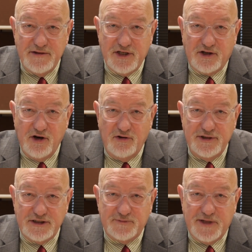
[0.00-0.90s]
to go
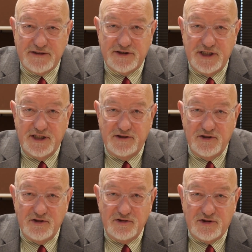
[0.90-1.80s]
and especially
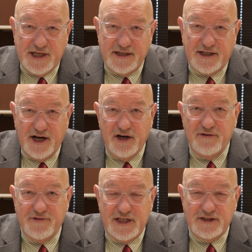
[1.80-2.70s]
take care
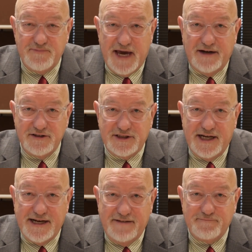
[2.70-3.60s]
of these matters
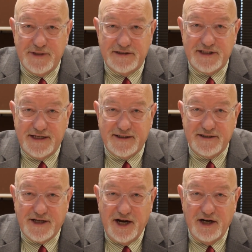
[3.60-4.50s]
that have to be taken
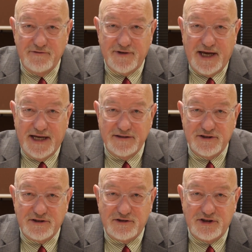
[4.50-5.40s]
care of,
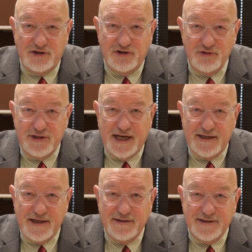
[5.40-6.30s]
and to do
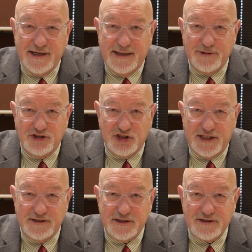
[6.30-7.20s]
that in the name of
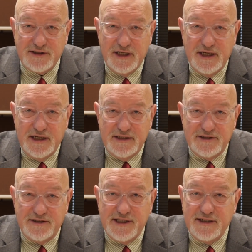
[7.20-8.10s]
Jesus
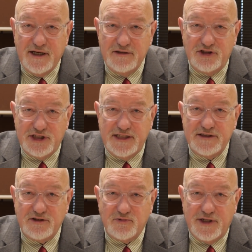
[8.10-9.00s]
to think how
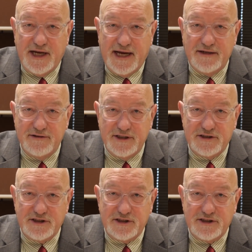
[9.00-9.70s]
Jesus would handle a